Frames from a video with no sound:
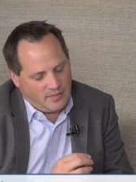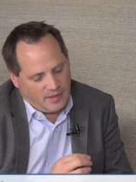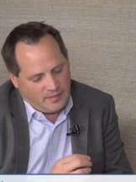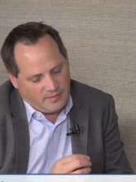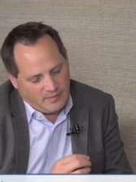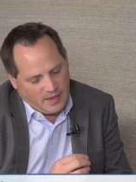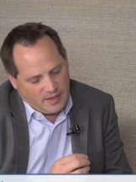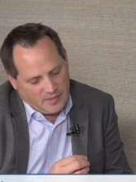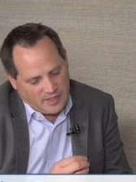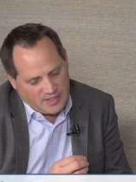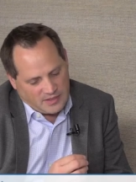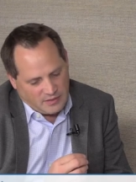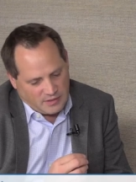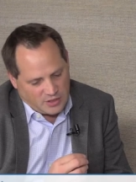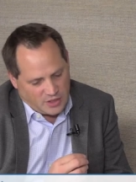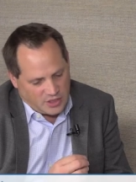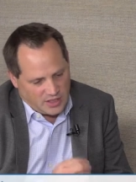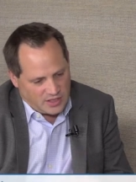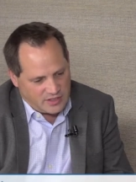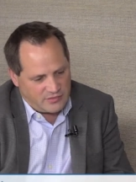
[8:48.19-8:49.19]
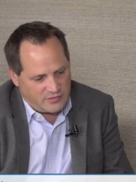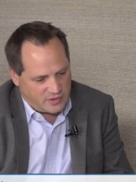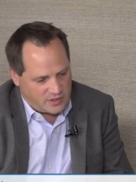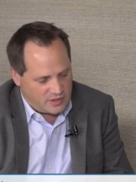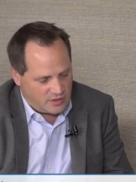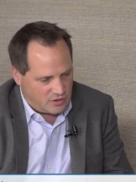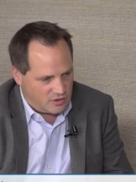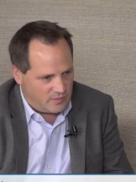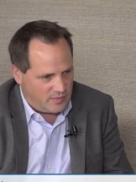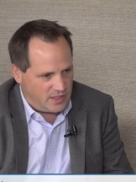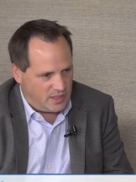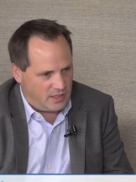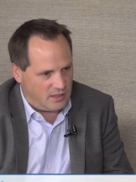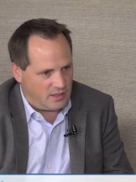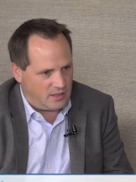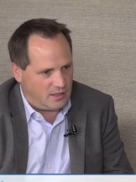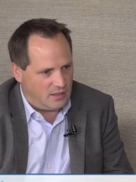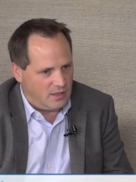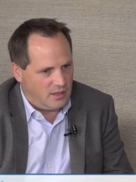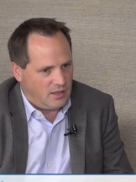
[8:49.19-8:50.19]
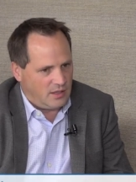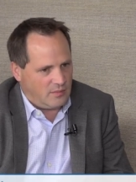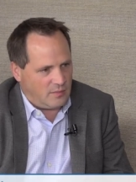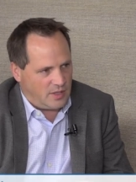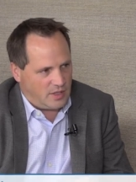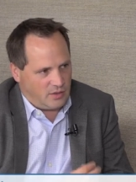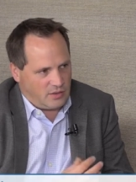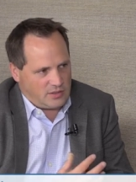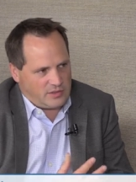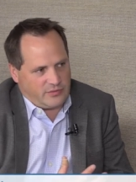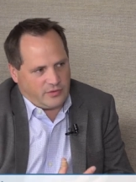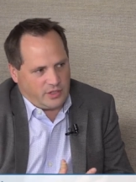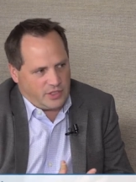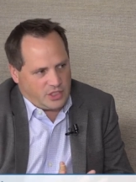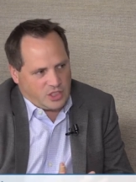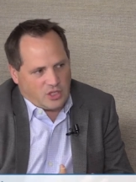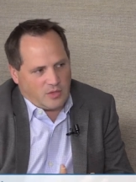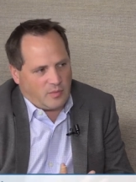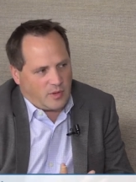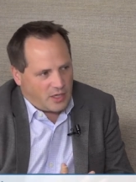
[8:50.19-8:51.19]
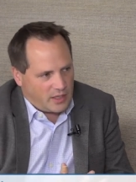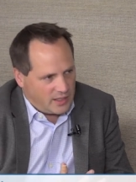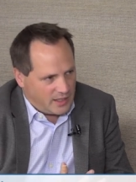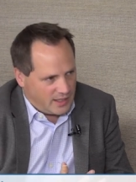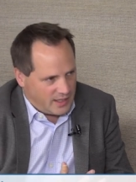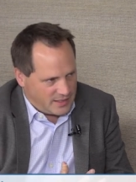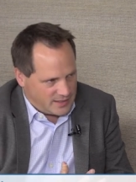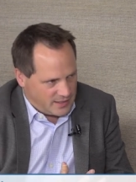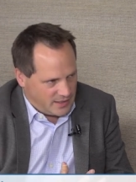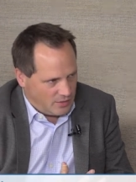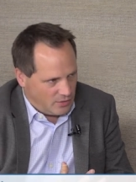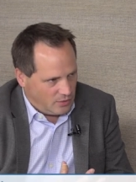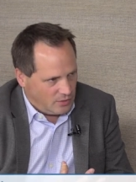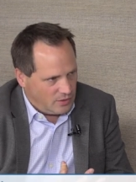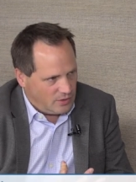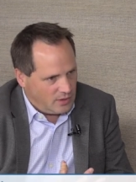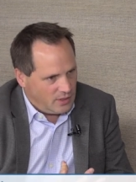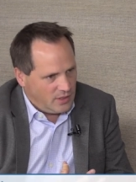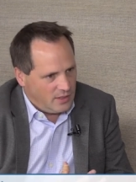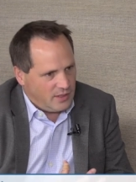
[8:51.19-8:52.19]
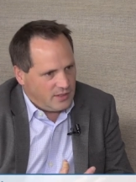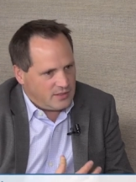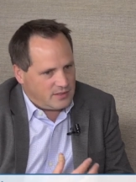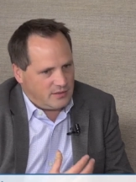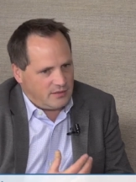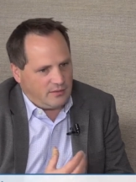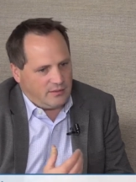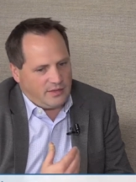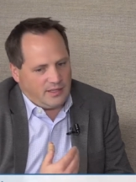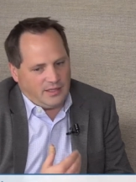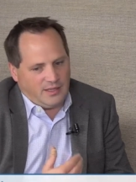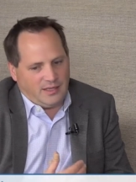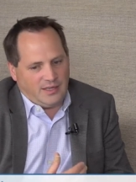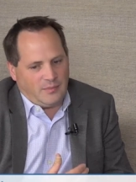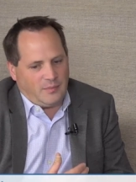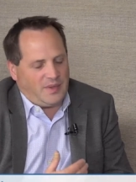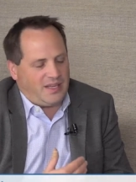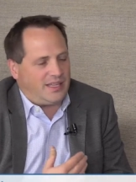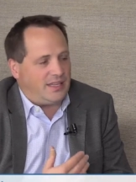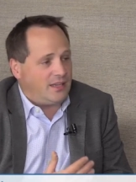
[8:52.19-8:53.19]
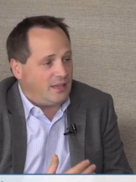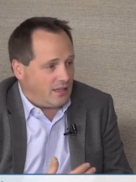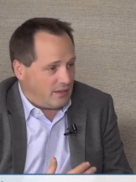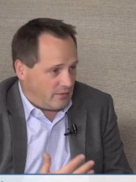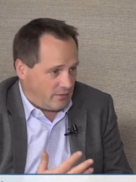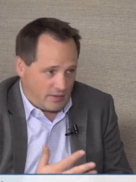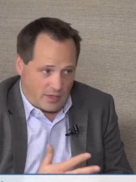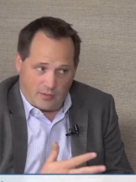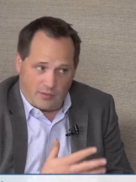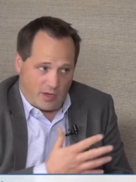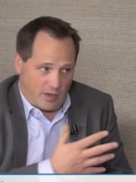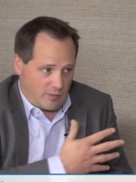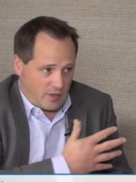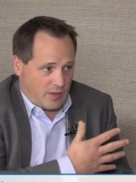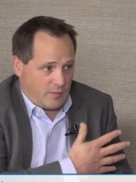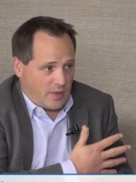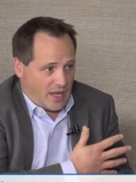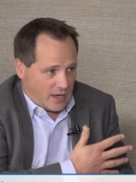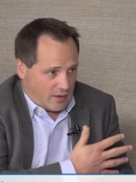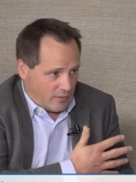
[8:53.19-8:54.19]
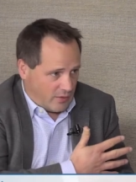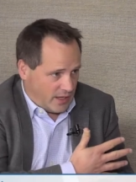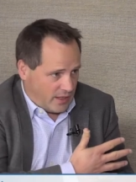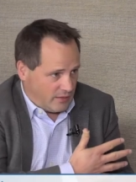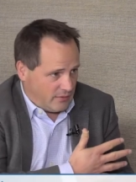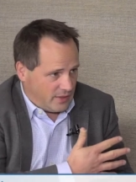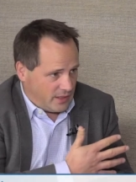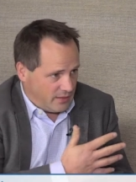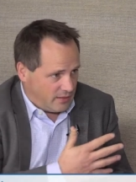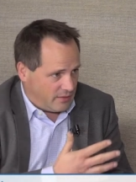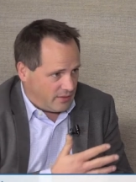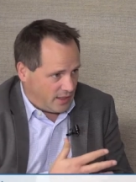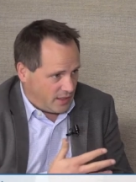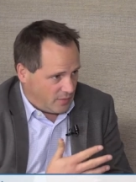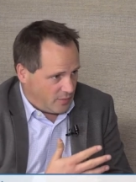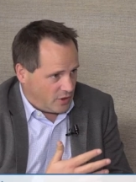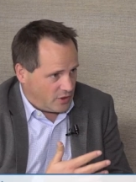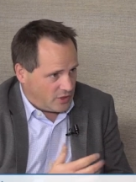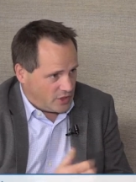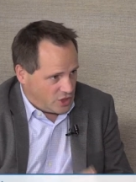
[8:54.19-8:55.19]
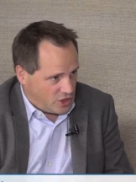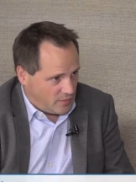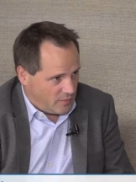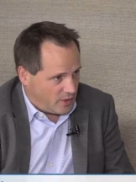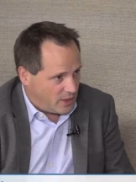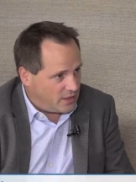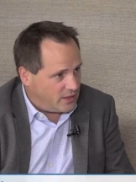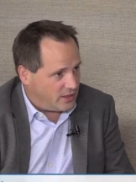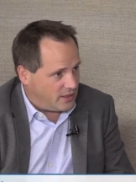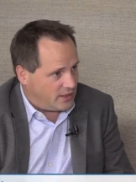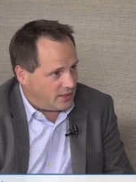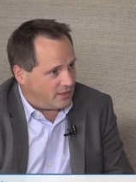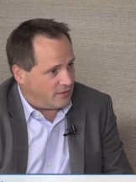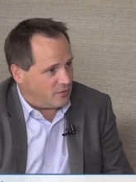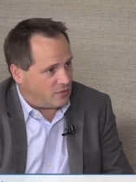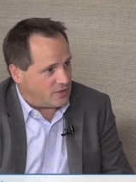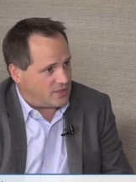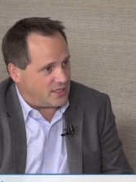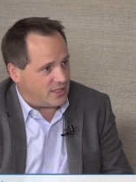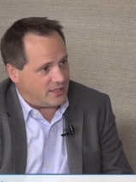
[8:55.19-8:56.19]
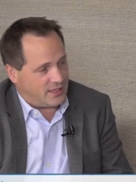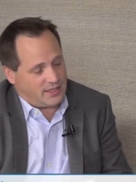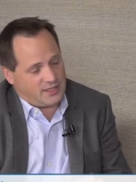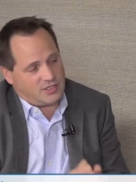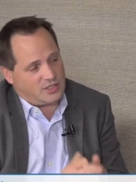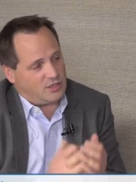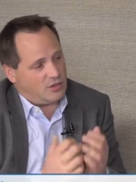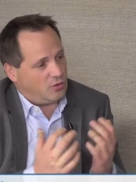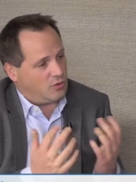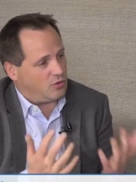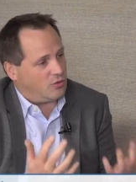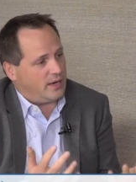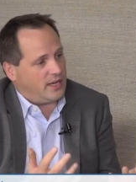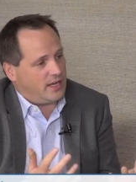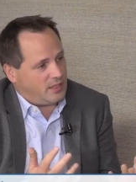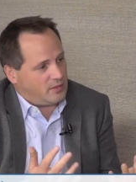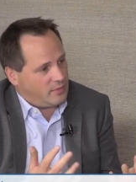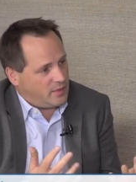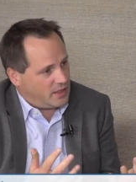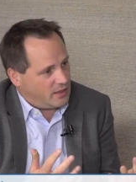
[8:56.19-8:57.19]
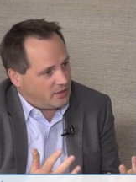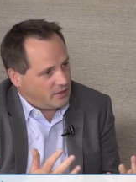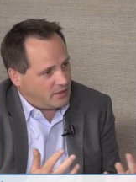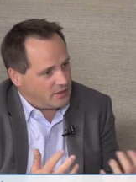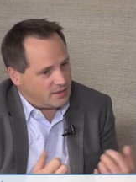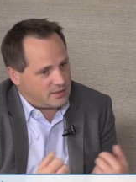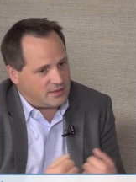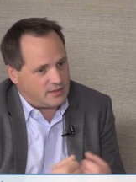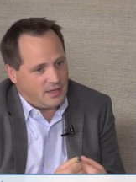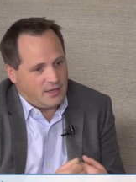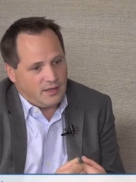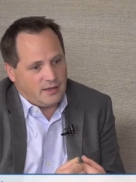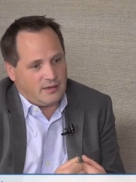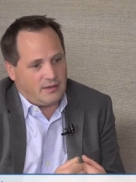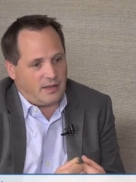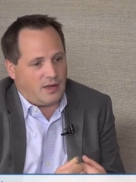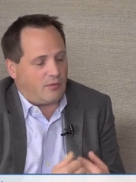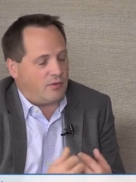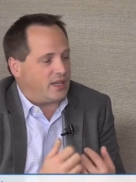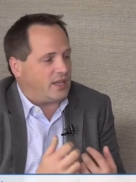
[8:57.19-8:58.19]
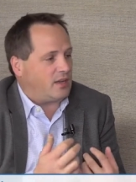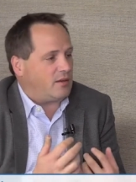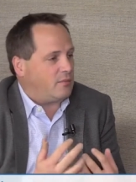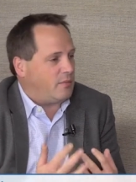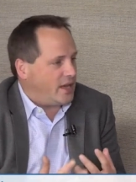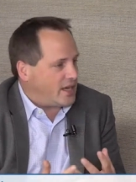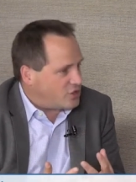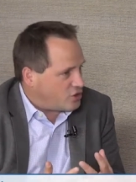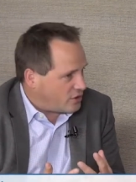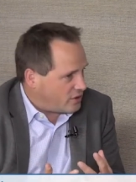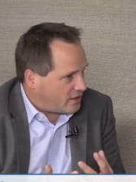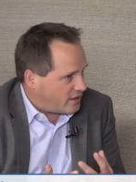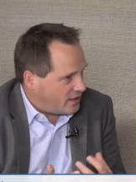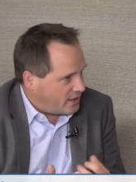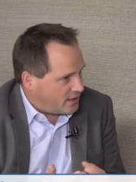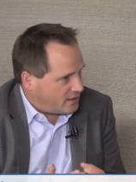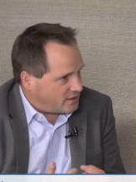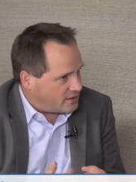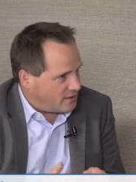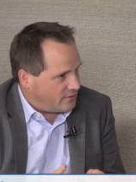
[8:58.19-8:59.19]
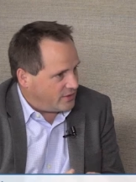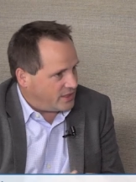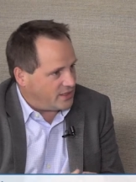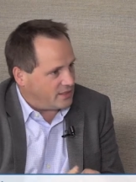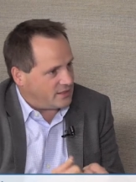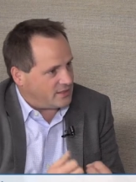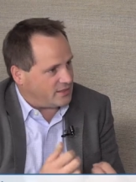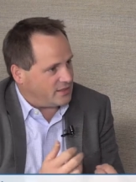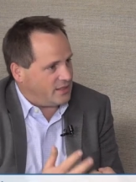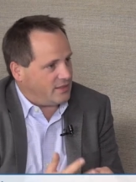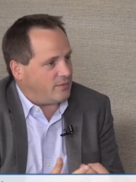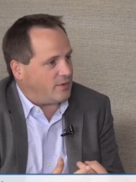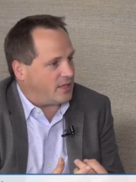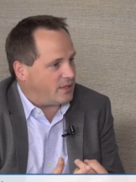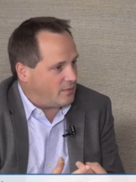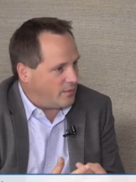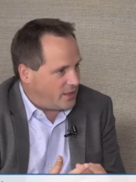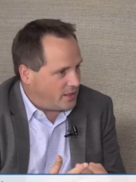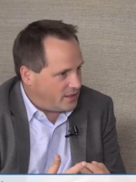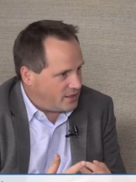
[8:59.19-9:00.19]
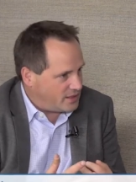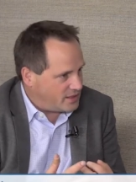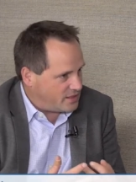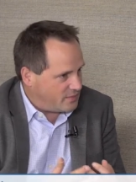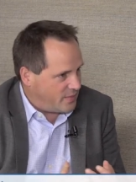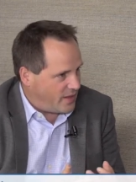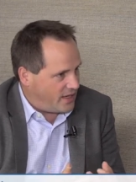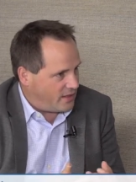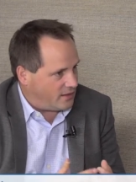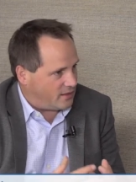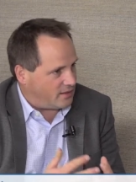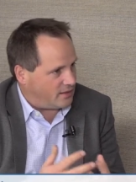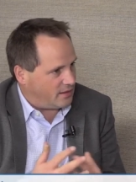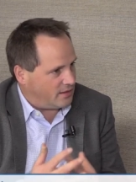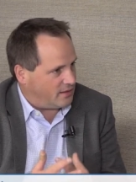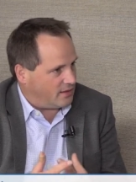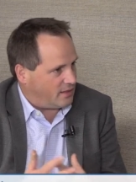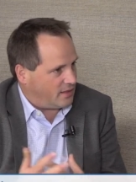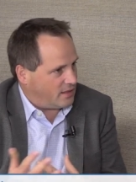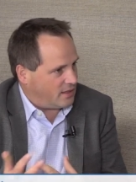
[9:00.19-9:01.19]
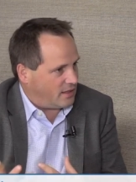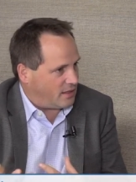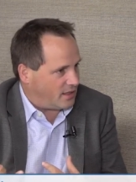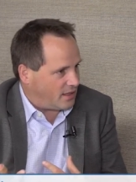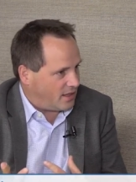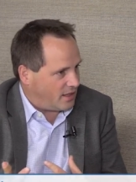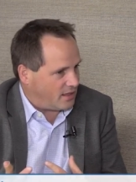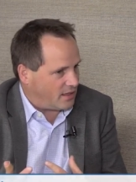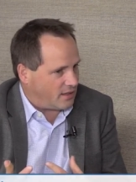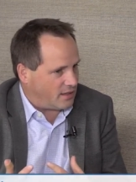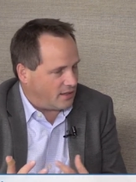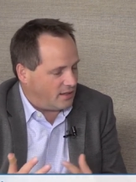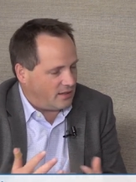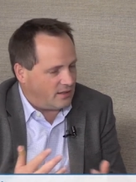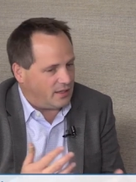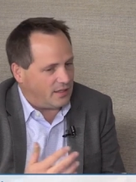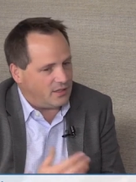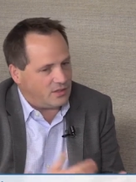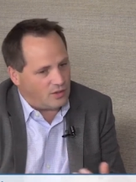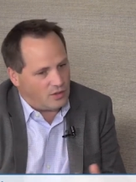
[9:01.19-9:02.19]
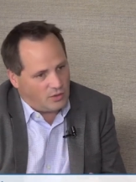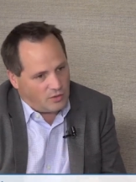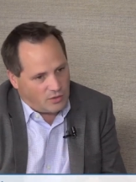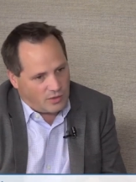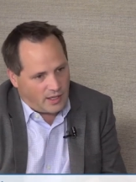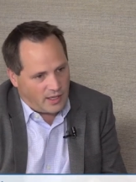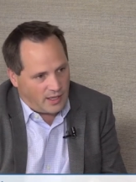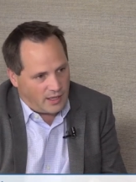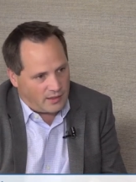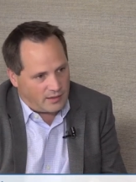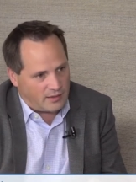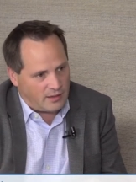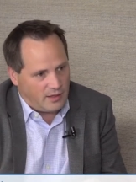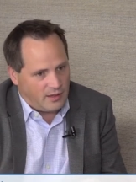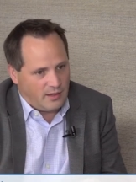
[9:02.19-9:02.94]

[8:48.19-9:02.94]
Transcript: maybe it's not just for social media, but also for digital marketing as a whole. So in, in the beginning, way, way, way back when, when you think about digital marketing, it was like, it's so great because now we can measure things and we can see where the money is spent and yada, yada, yada. And then you look at,